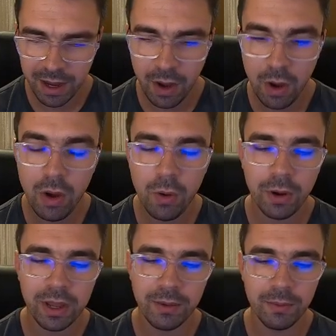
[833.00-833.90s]
oh,
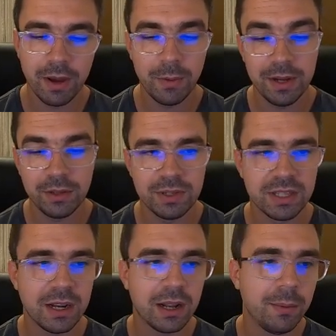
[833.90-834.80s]
okay, we need to
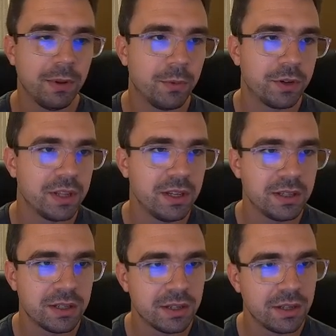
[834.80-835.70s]
install a couple of more things
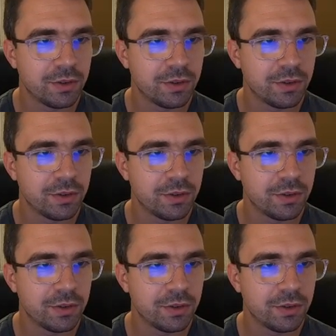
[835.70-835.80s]
in